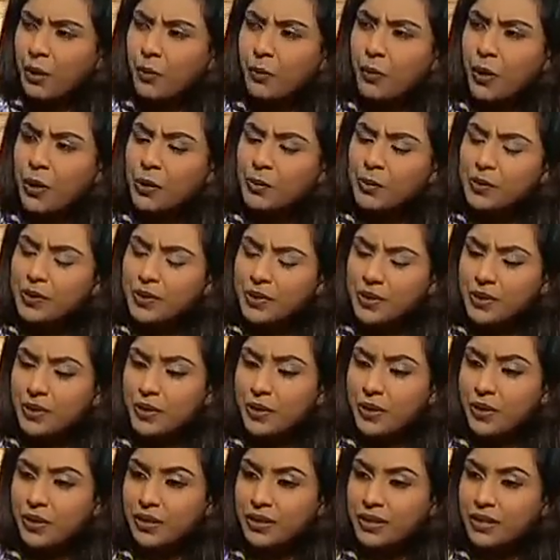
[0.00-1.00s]
what was
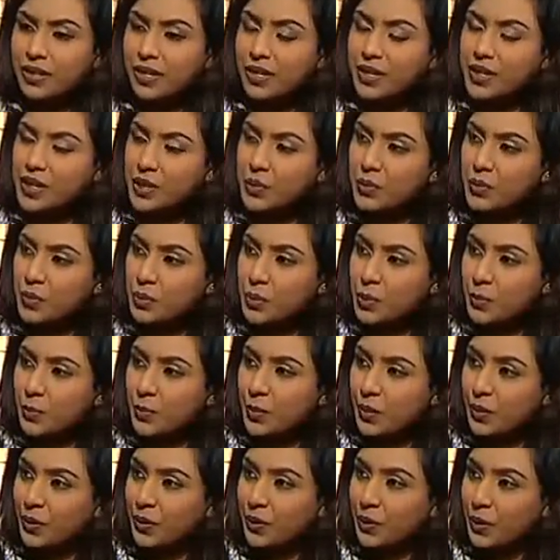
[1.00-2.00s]
your connection with
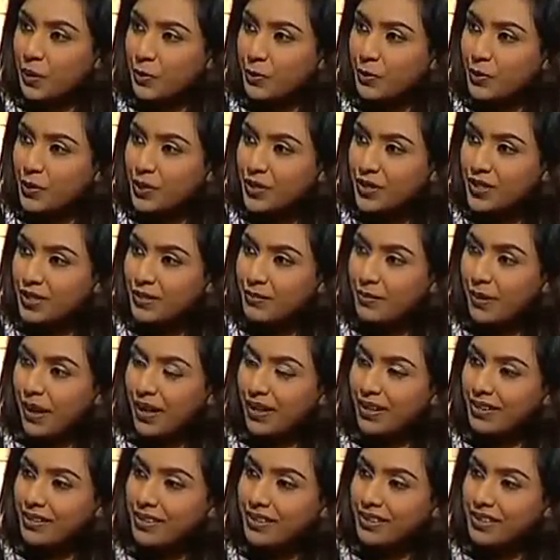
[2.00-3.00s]
Rupavani Corporation
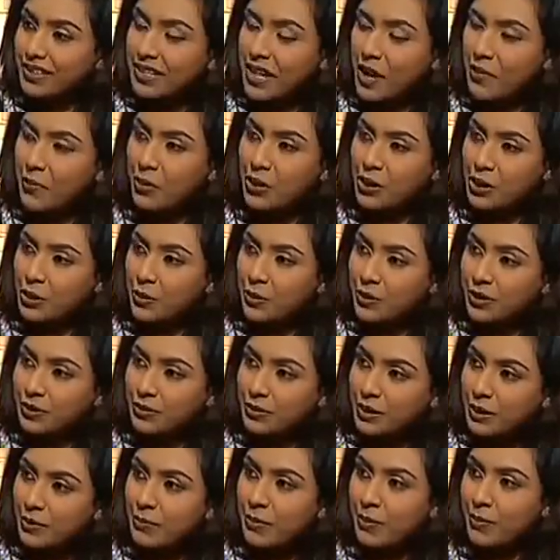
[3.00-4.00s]
back in the time when you were
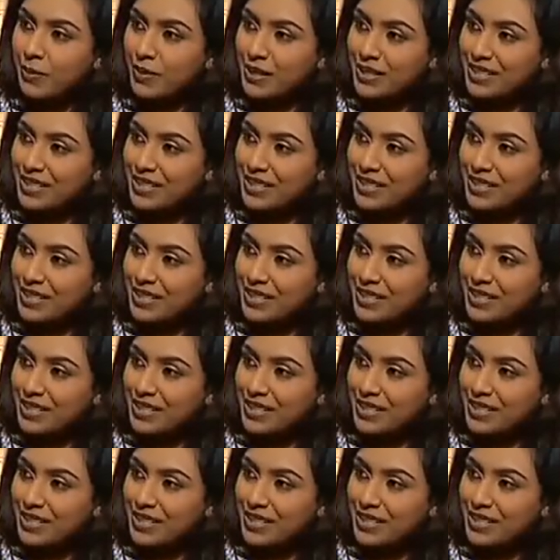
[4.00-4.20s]
maybe